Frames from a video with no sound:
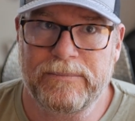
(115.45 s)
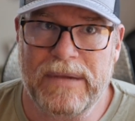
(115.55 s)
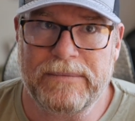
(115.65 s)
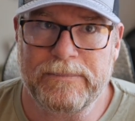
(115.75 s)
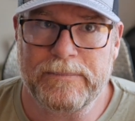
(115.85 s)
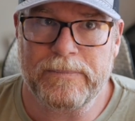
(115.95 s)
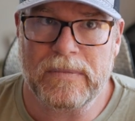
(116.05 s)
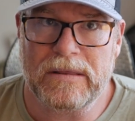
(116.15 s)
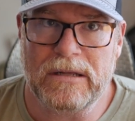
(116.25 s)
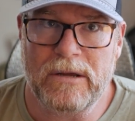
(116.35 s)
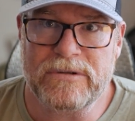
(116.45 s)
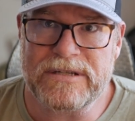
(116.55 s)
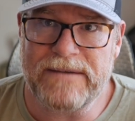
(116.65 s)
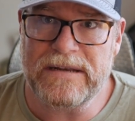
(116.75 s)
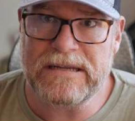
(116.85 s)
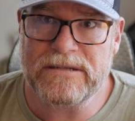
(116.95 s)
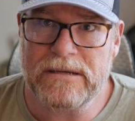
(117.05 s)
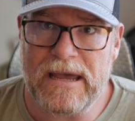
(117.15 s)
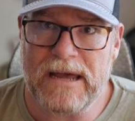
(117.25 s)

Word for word: about the low 70s